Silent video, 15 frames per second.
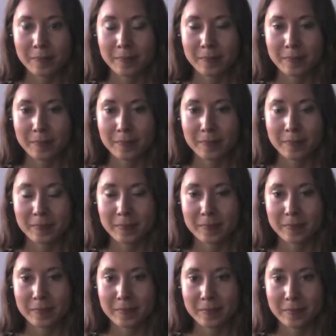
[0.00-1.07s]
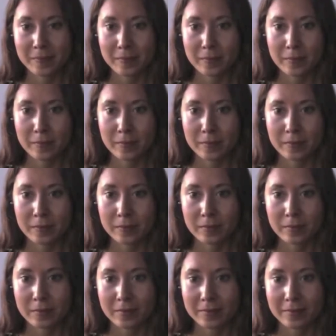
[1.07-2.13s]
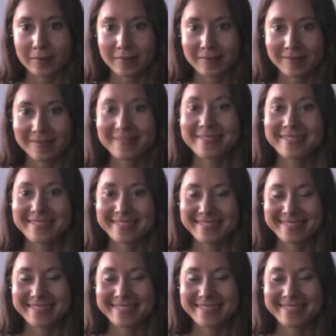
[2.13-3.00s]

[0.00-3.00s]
This person isn't speaking.